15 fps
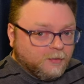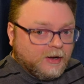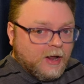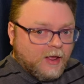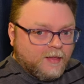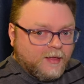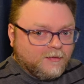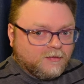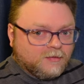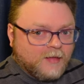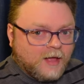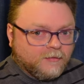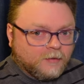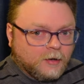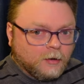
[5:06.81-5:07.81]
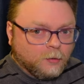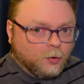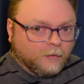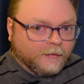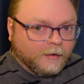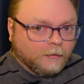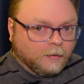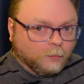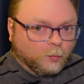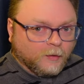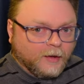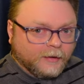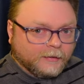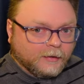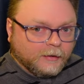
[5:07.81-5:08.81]
But uh, that's neither here nor there, and we're
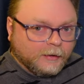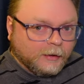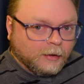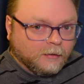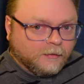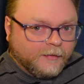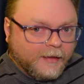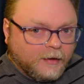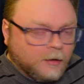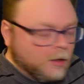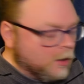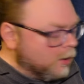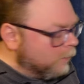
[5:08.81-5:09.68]
not going to get into that.